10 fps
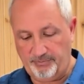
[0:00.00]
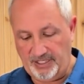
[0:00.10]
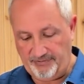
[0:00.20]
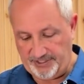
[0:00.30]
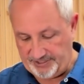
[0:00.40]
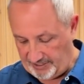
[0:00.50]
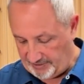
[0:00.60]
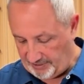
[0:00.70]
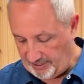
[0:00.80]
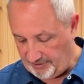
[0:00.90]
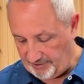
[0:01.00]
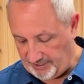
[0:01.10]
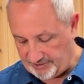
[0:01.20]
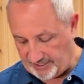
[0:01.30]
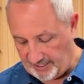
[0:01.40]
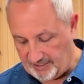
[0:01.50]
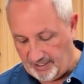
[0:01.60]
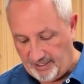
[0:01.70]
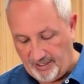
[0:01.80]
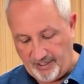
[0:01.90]
PVC, and here is
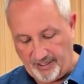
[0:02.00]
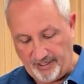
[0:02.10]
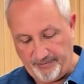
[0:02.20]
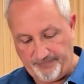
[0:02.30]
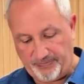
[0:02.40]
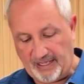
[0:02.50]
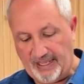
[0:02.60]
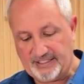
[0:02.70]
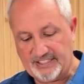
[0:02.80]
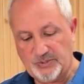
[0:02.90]
I had to